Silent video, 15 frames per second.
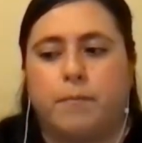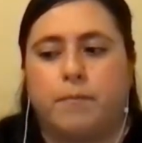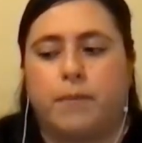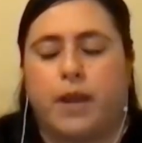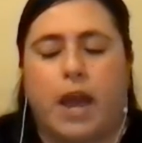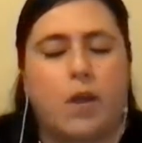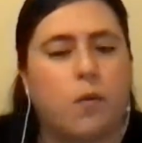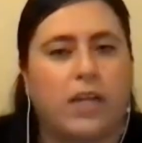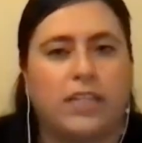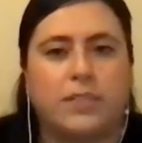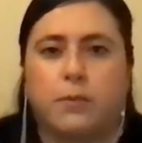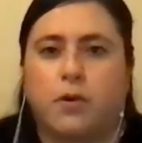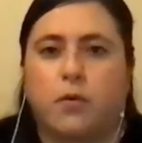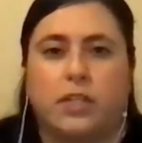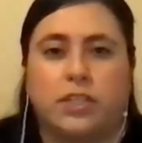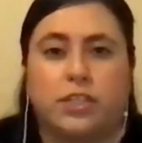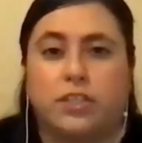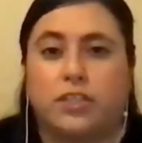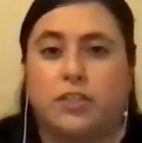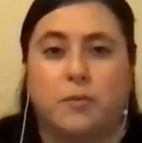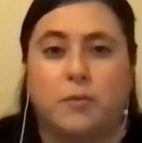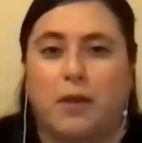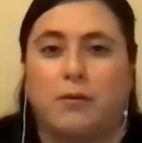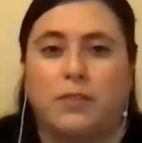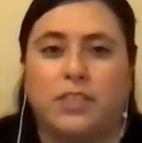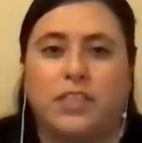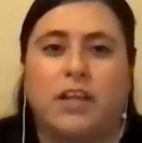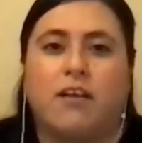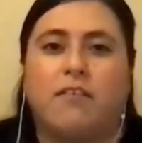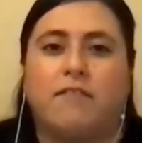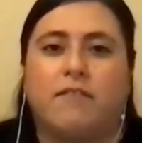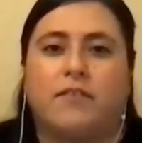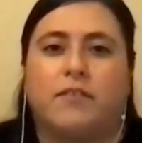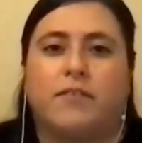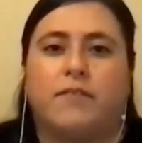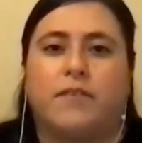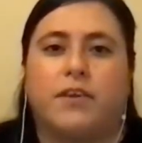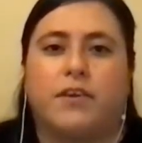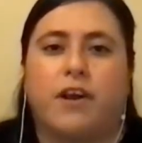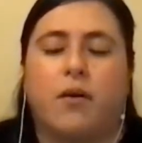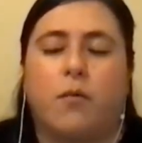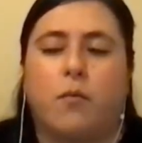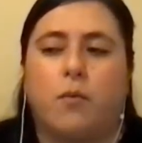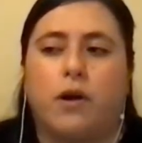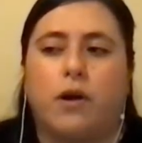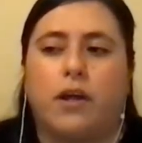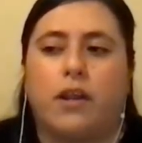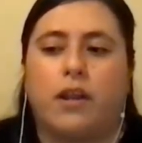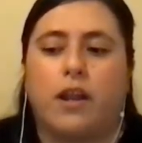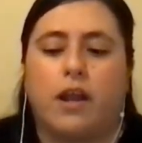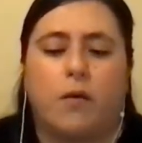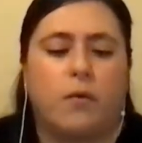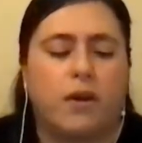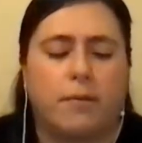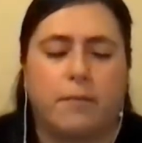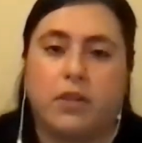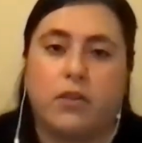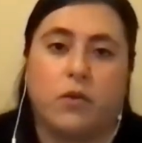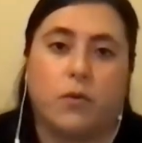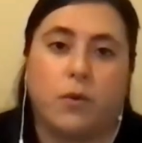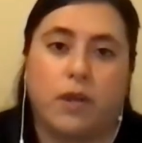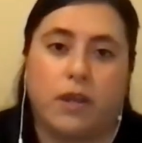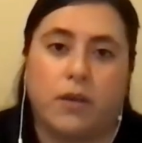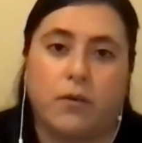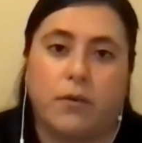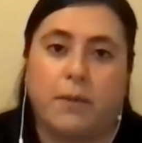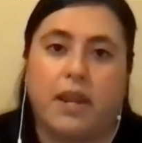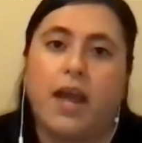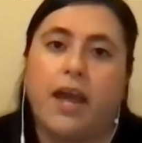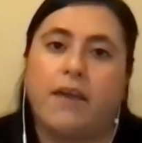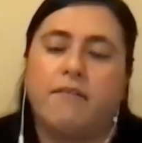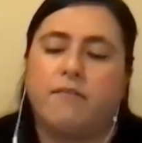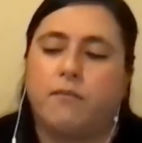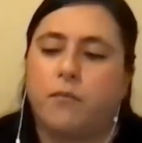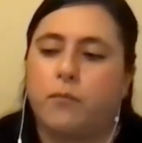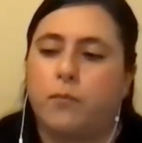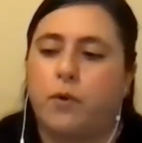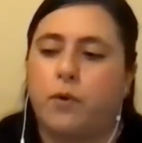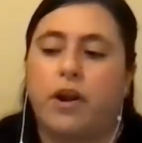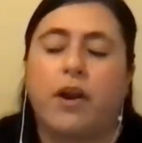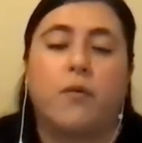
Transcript: how to ask more questions to my own self, to figure out what I want to be doing with my life, where I